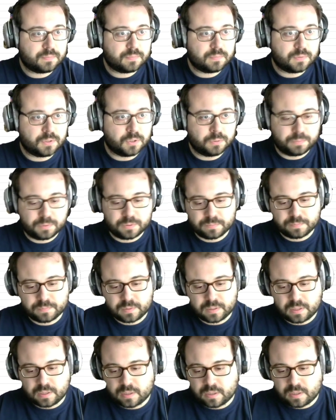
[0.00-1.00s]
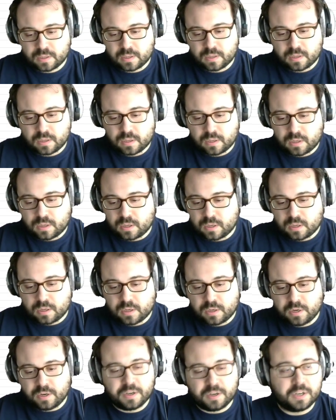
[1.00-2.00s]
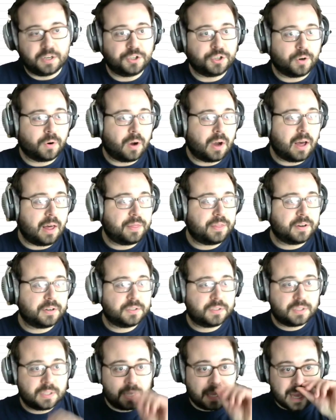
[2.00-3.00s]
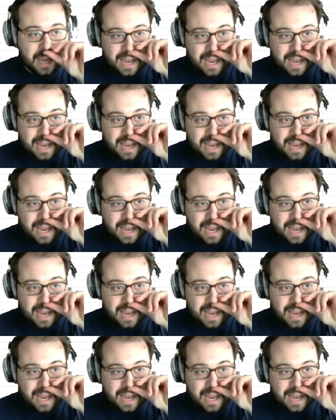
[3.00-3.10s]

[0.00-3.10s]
Oops. You need your authors,